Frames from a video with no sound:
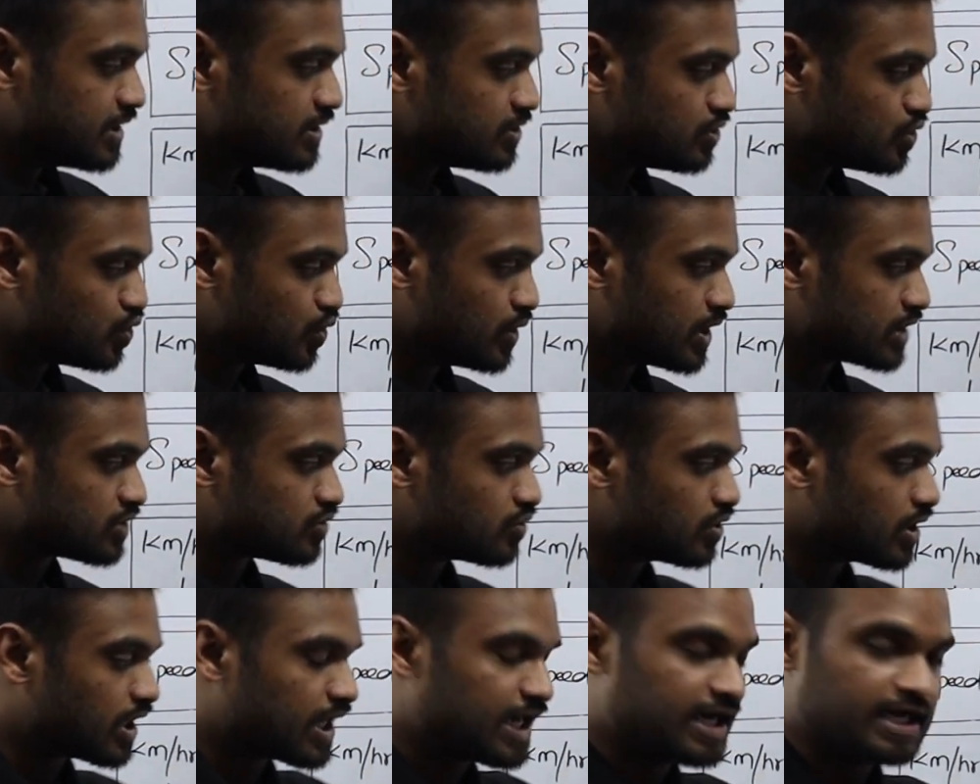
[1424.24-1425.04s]
this 2x
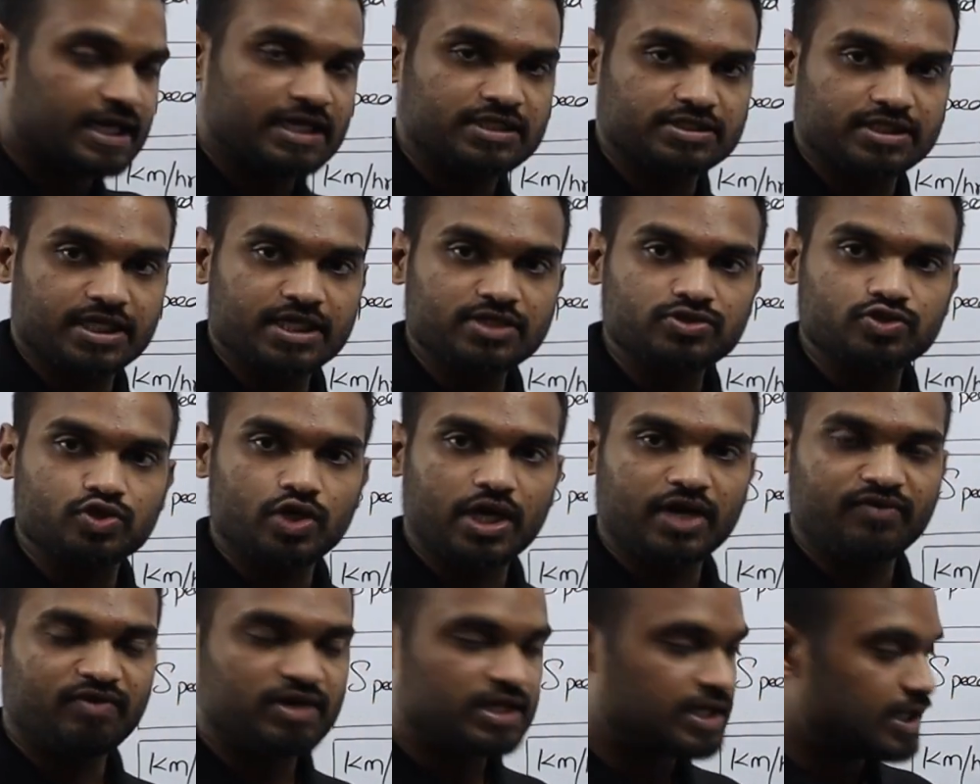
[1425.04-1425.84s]
to the right hand side, so
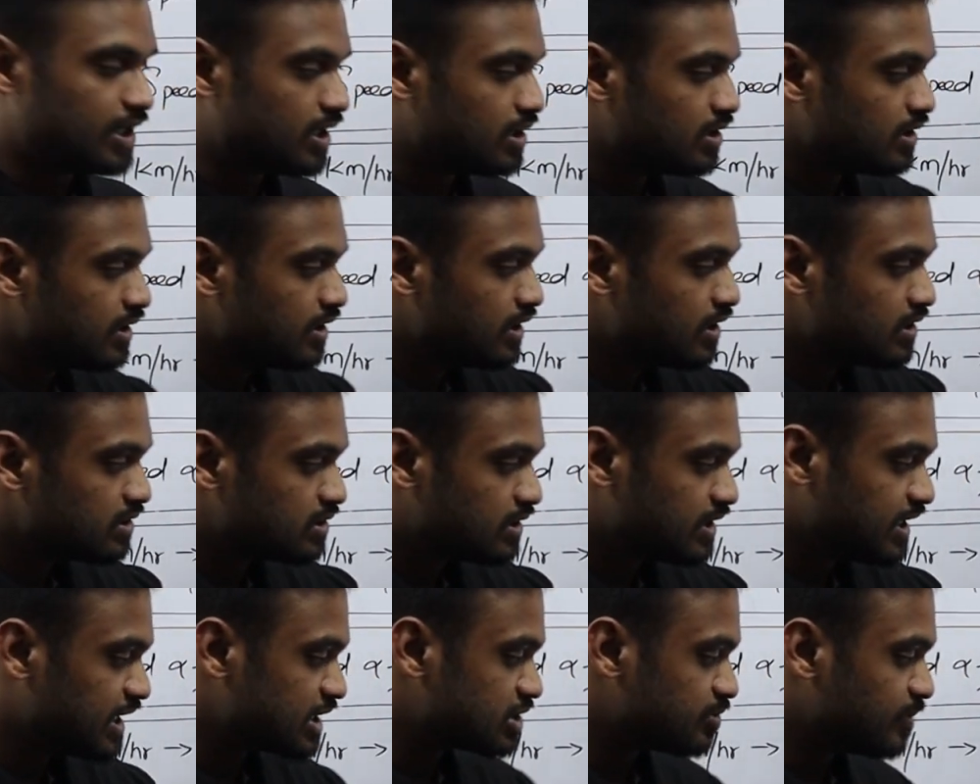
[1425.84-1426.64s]
I will get
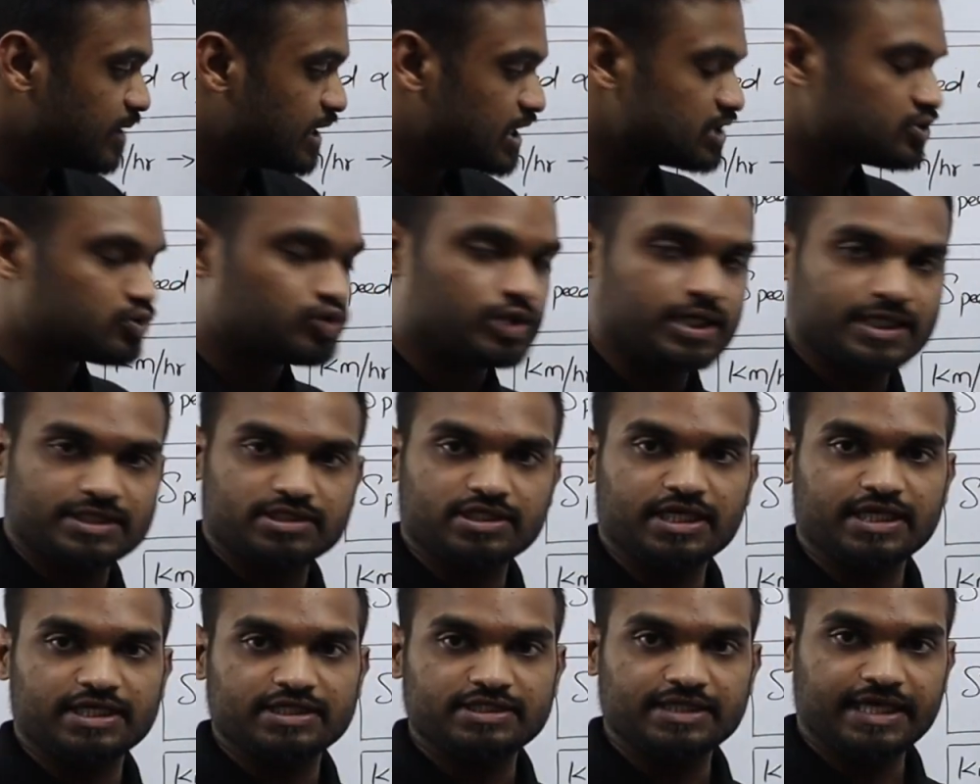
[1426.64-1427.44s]
3x minus 2x,
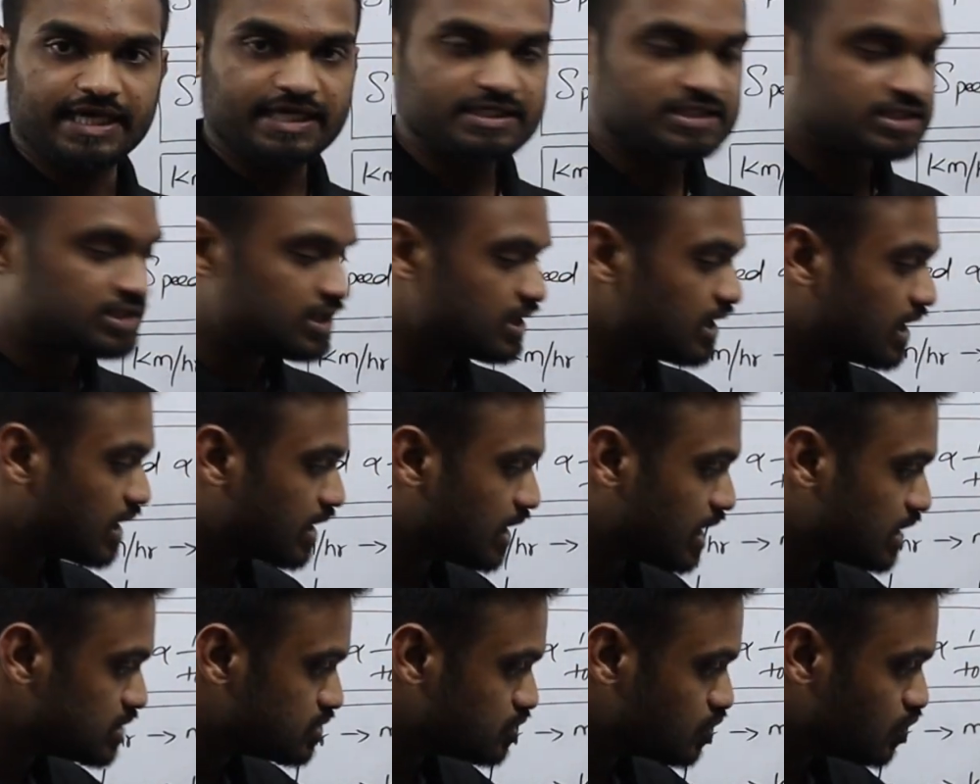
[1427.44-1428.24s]
that is x,
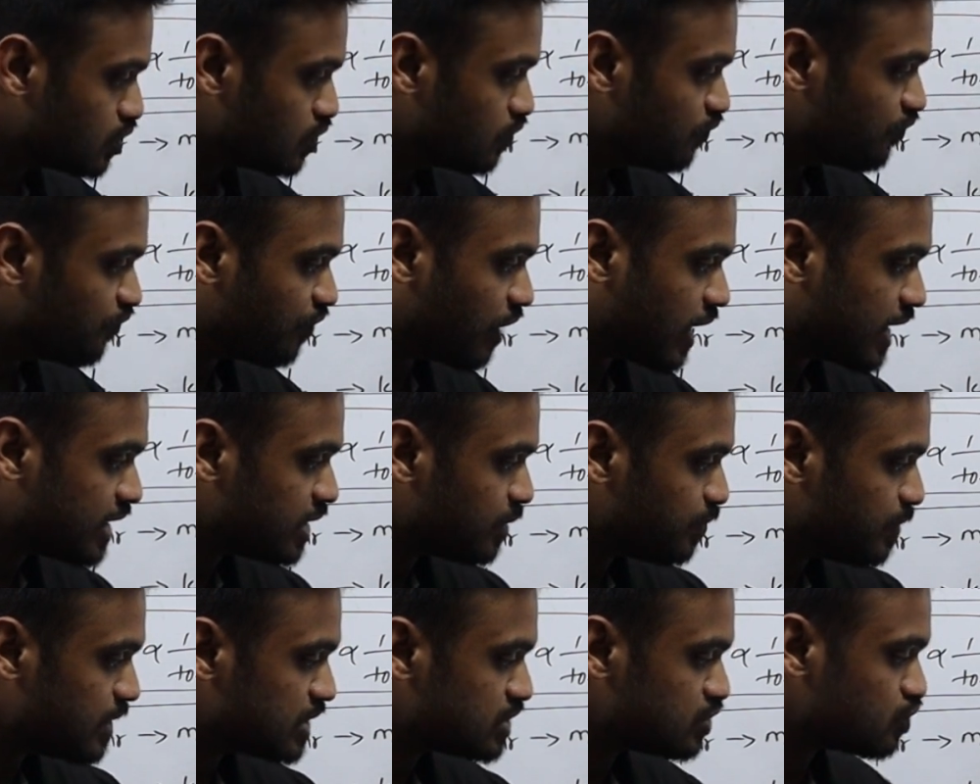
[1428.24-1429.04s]
and also
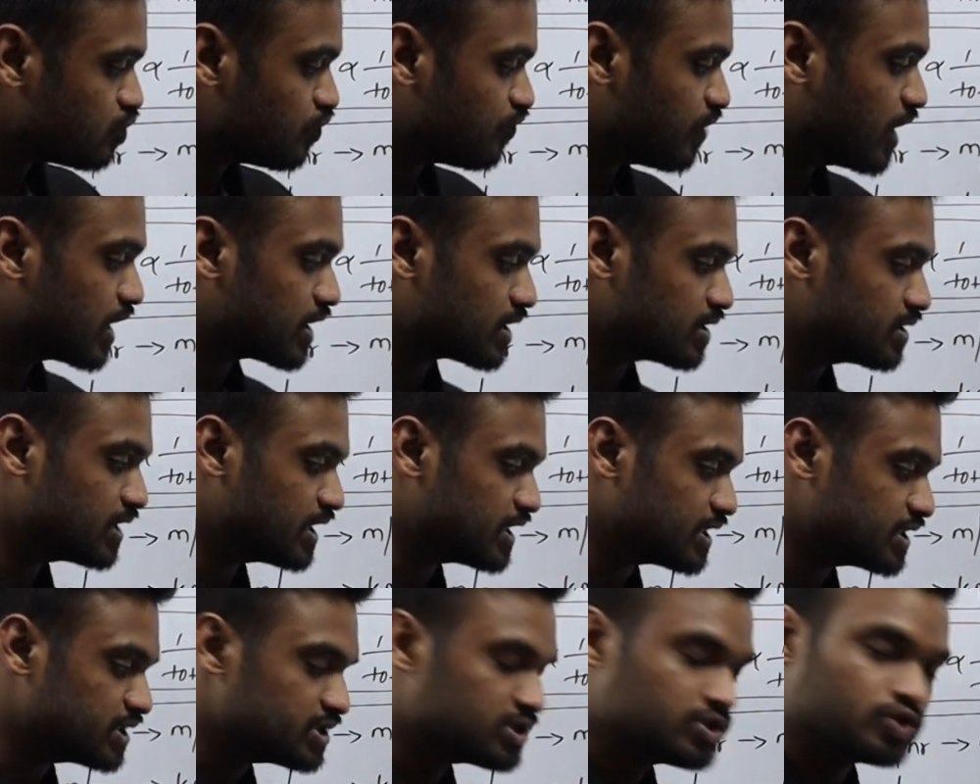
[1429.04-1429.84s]
40 plus 240,
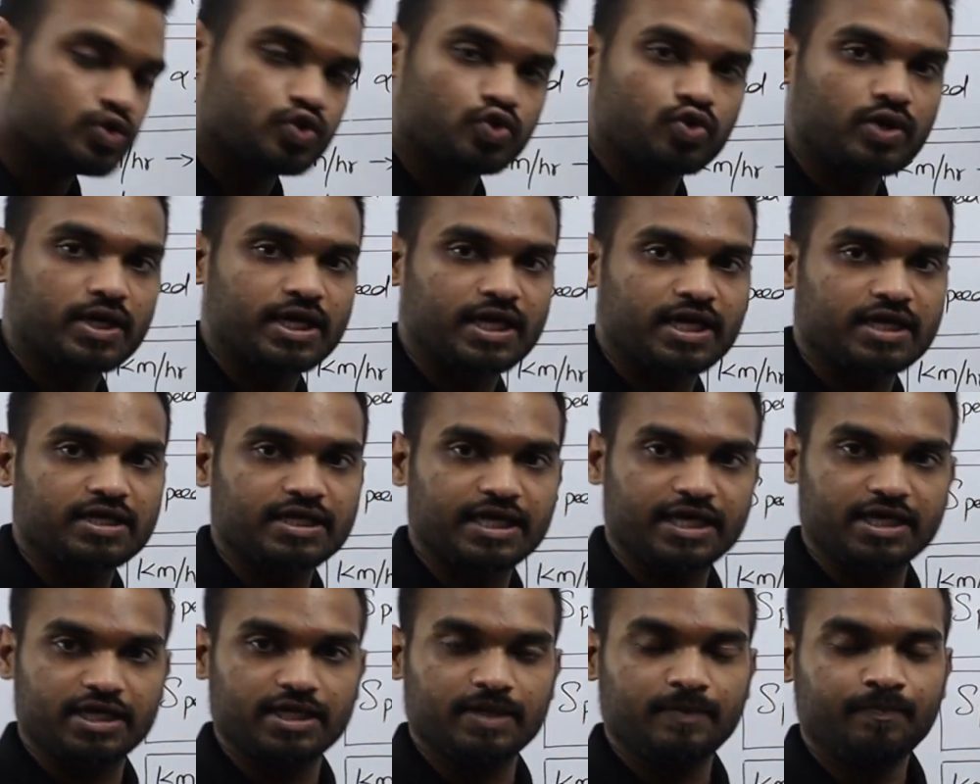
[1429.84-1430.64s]
that is
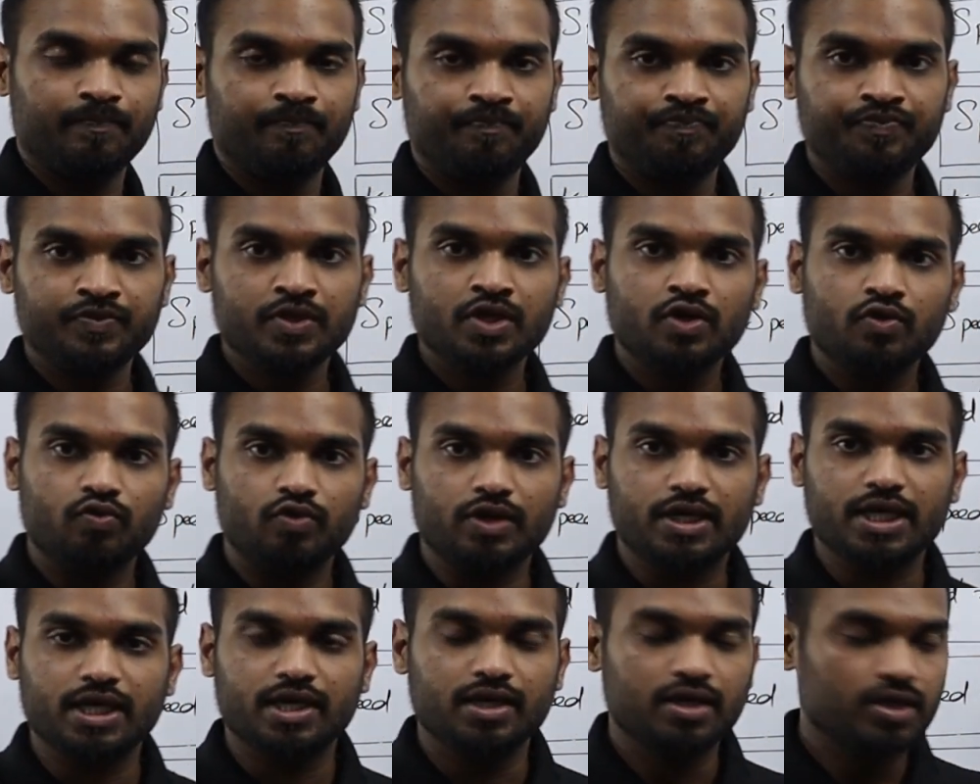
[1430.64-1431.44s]
280.
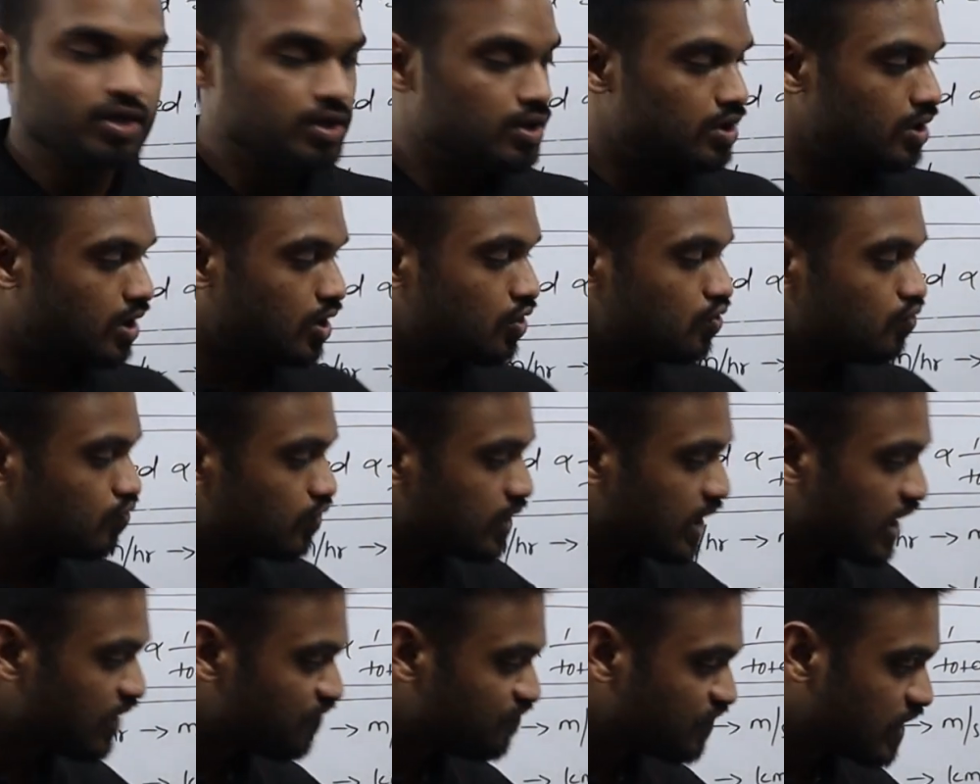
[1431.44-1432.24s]
Okay, now
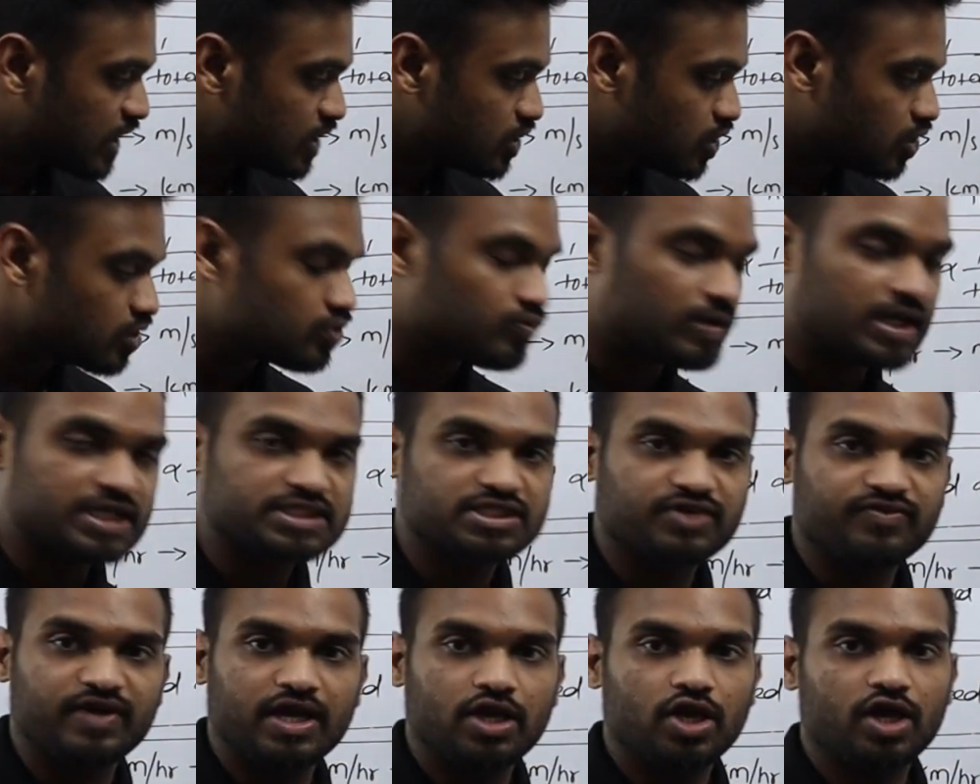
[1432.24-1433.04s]
we have find out what
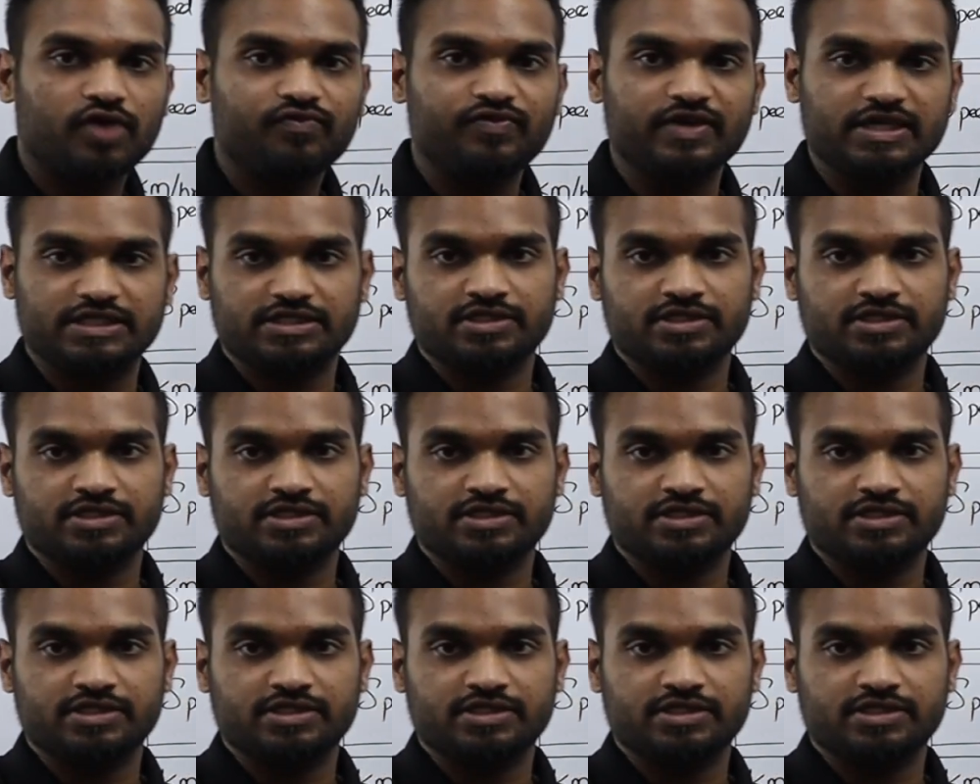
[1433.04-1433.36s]
is the value of